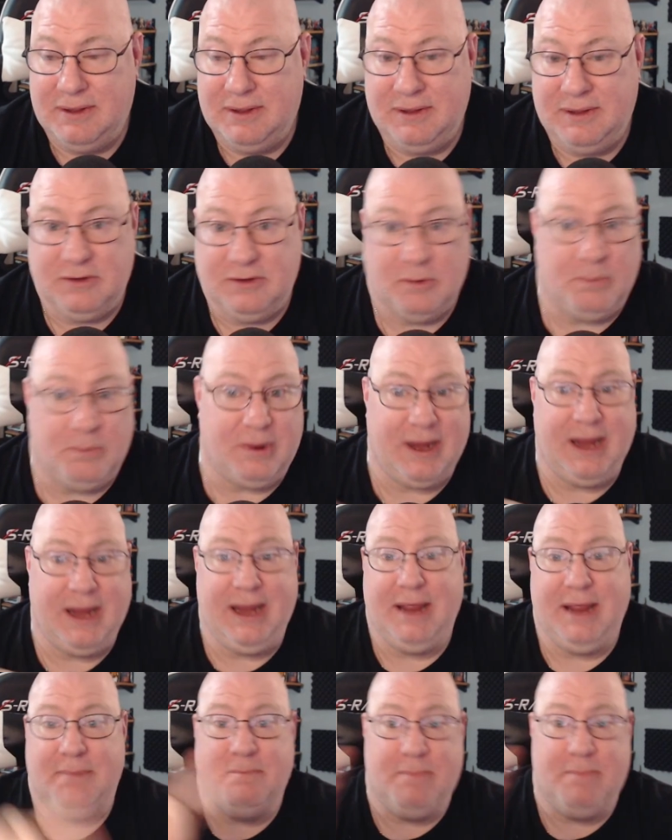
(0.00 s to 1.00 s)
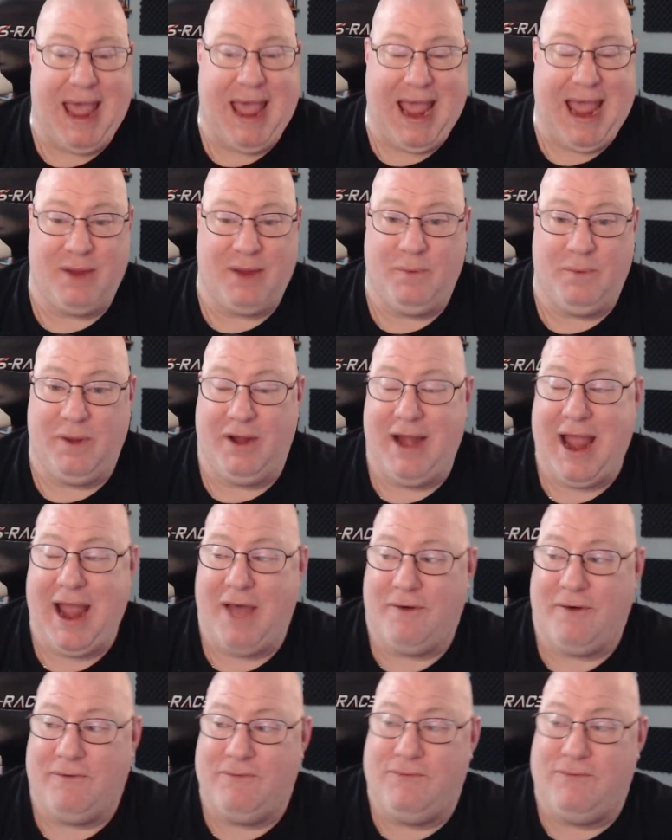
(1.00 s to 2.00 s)
So bringing him back, we're now
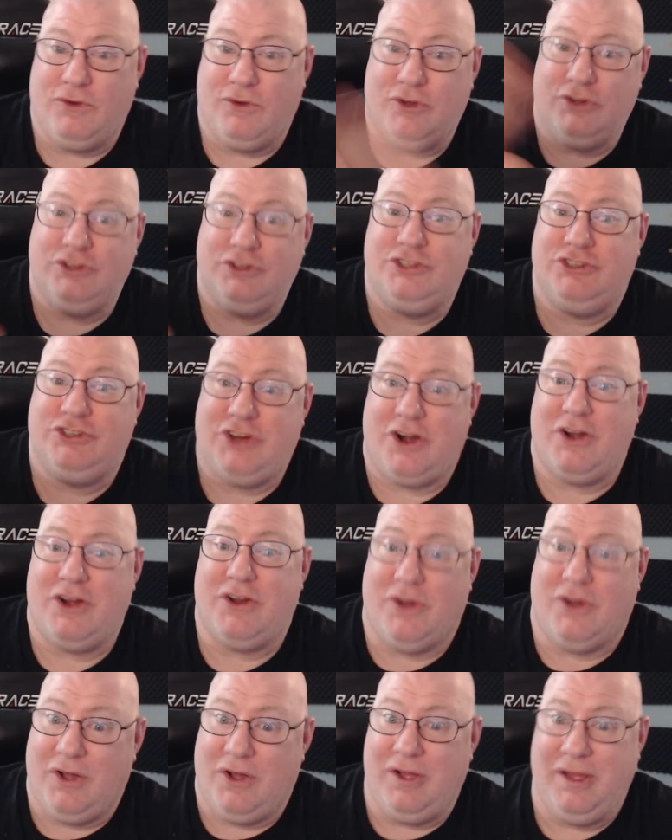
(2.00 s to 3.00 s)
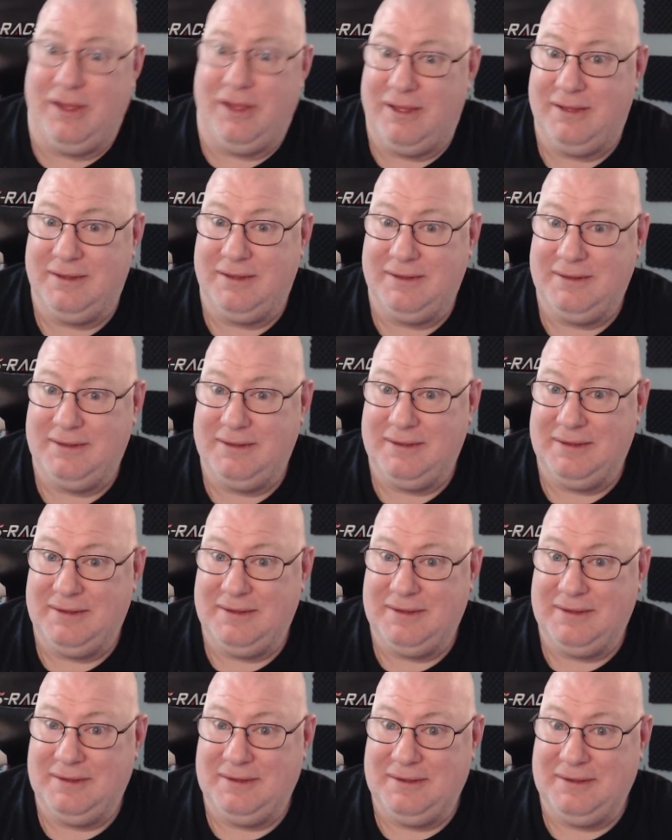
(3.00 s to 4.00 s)
full circle
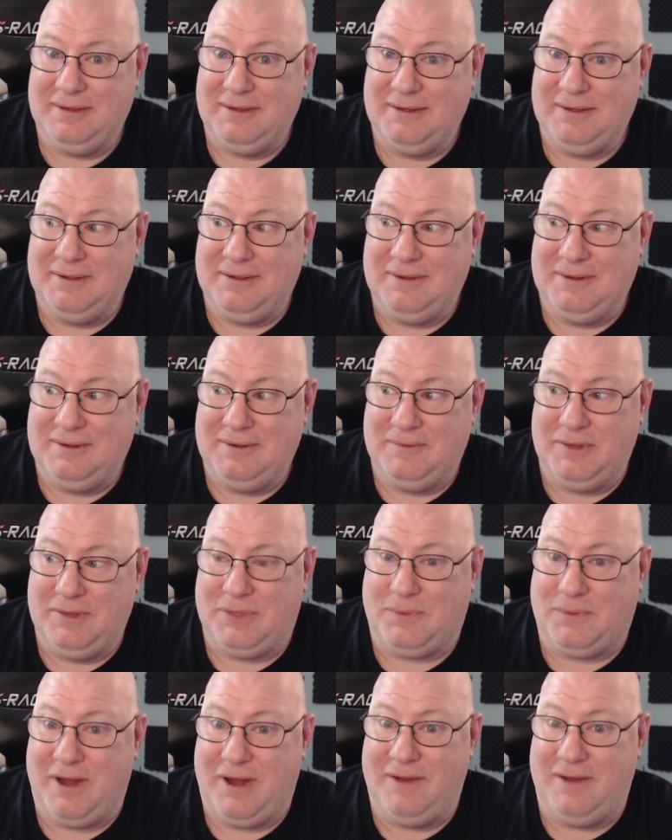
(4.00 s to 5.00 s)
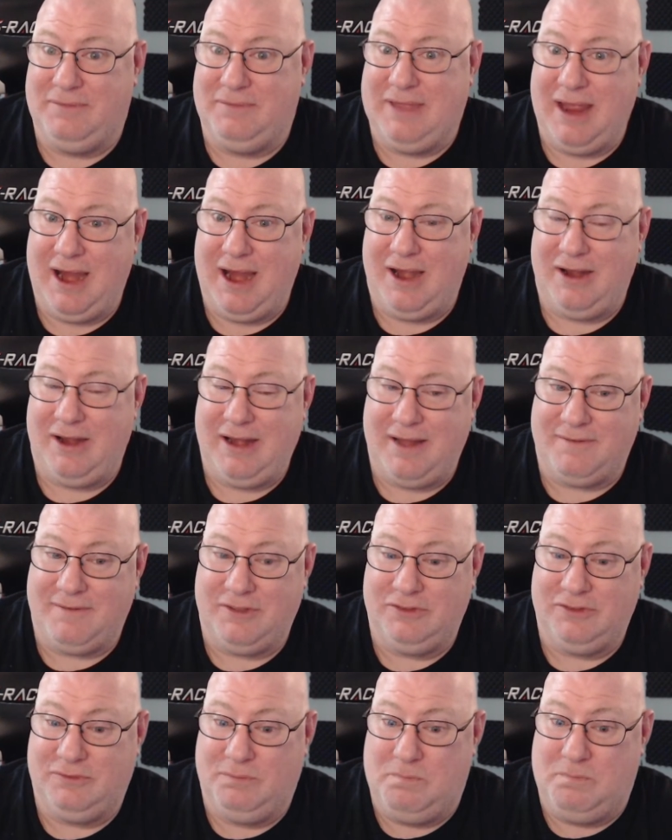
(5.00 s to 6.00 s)
with one of
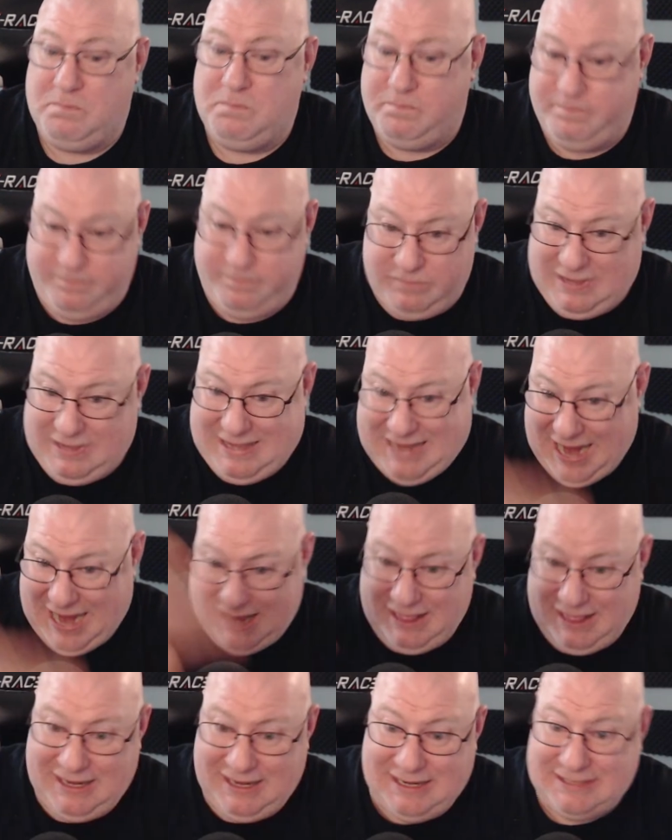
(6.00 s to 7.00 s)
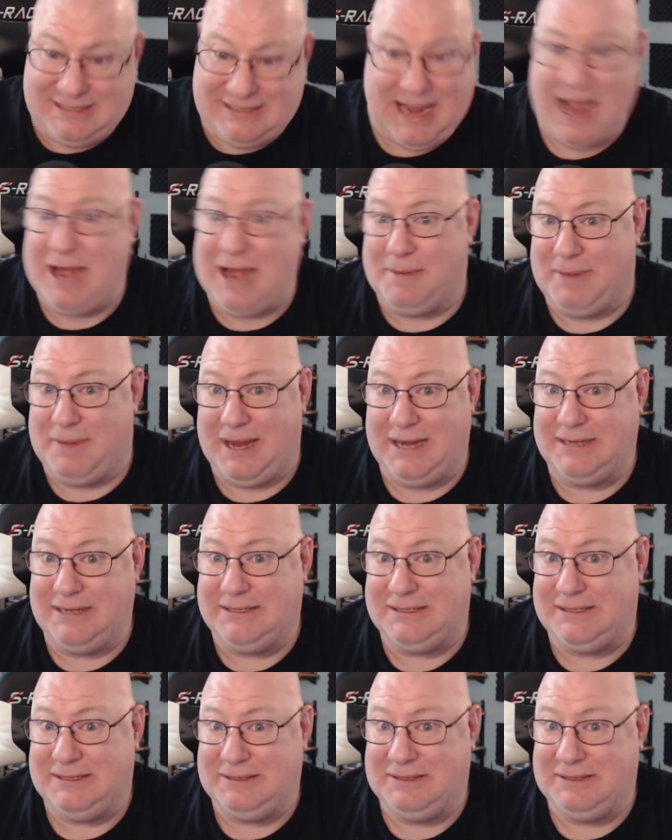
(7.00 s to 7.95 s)
Daredevil's deadliest enemies.